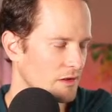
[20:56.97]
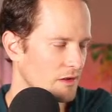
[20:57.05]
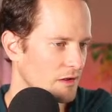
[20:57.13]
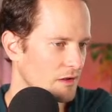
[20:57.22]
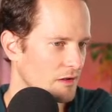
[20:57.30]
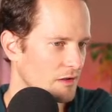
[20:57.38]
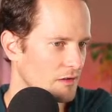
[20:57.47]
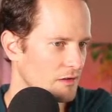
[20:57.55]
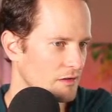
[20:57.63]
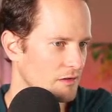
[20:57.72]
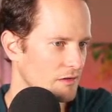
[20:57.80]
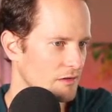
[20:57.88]
I
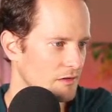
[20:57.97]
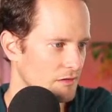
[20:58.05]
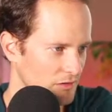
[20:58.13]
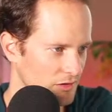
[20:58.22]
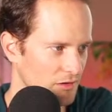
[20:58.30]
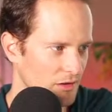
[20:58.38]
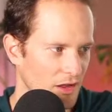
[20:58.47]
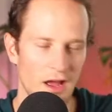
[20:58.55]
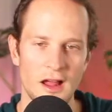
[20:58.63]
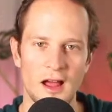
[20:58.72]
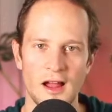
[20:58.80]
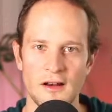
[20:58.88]

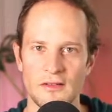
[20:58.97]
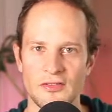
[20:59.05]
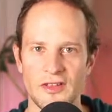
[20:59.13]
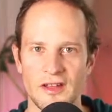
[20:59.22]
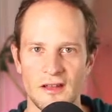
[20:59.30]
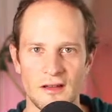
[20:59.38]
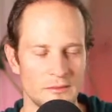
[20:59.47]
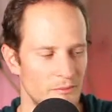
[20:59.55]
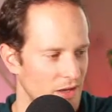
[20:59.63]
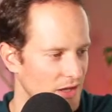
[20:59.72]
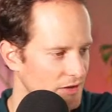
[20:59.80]
don't think my